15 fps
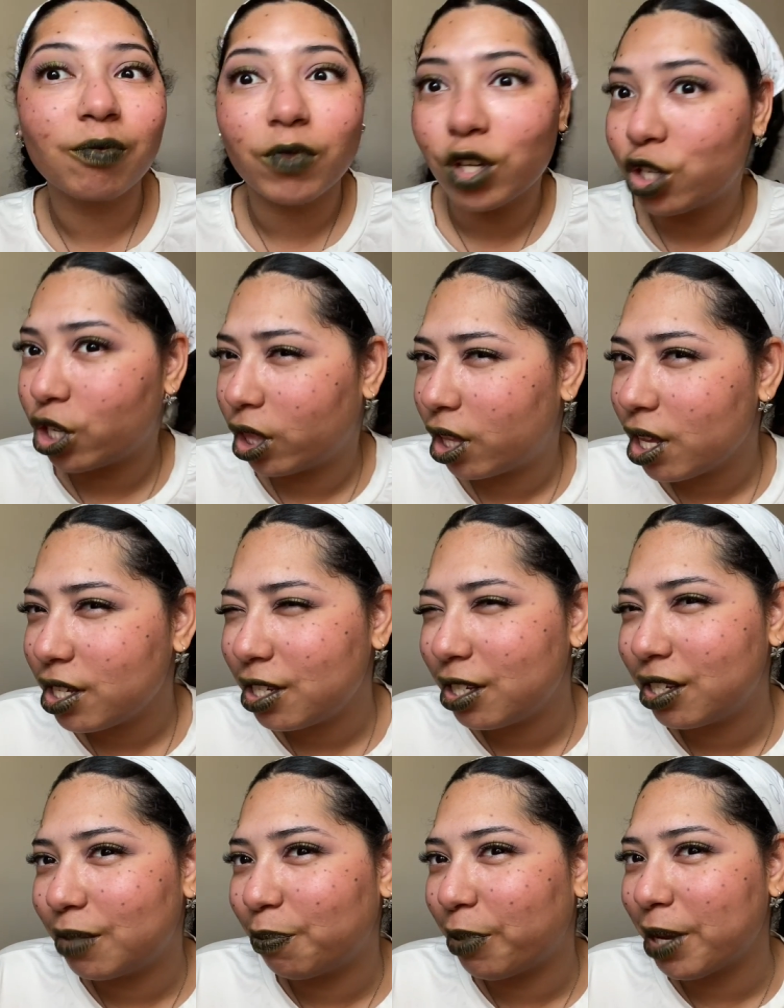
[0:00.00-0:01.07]
should this
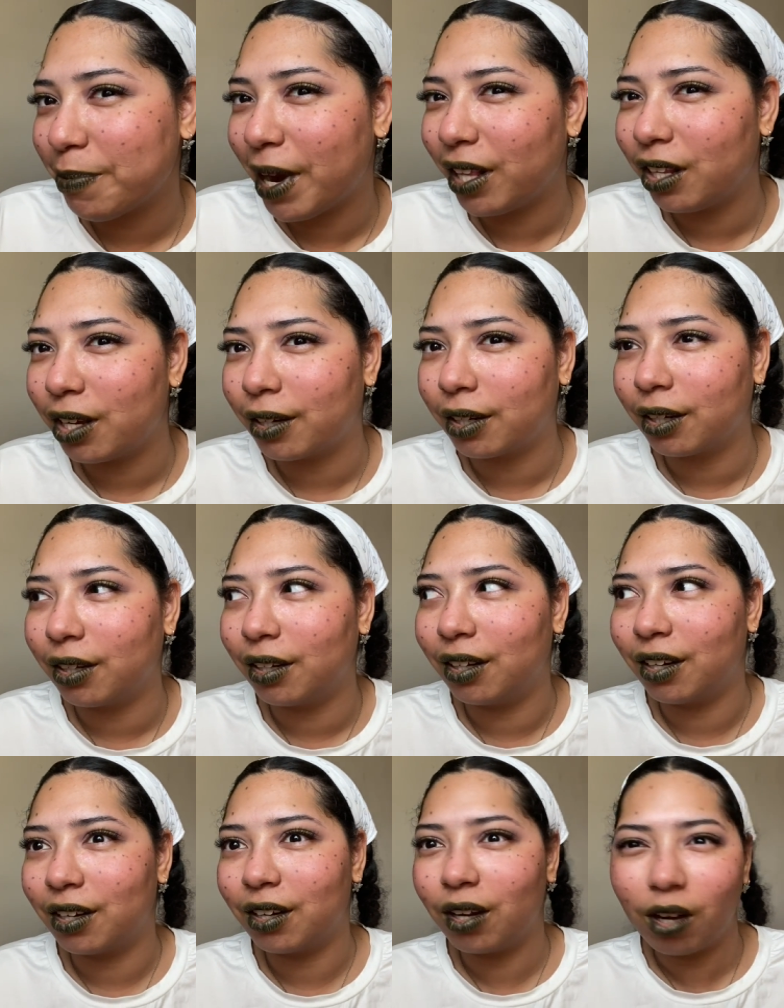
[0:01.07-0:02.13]
be my look
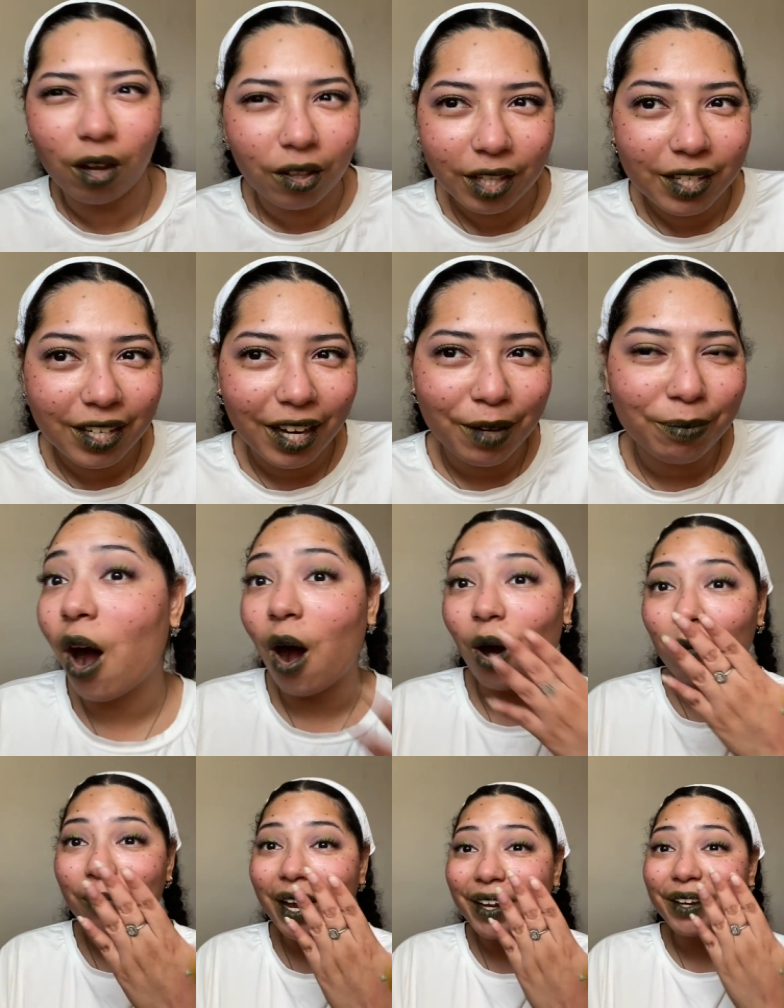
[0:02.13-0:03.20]
all the time? Oh
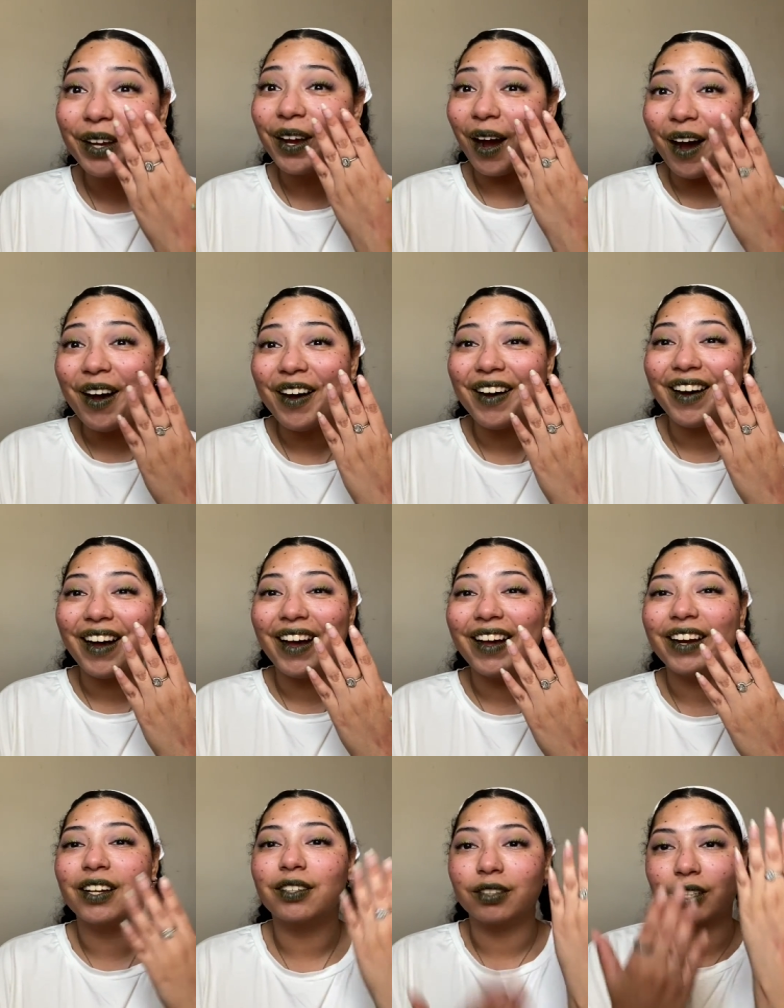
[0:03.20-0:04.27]
my god.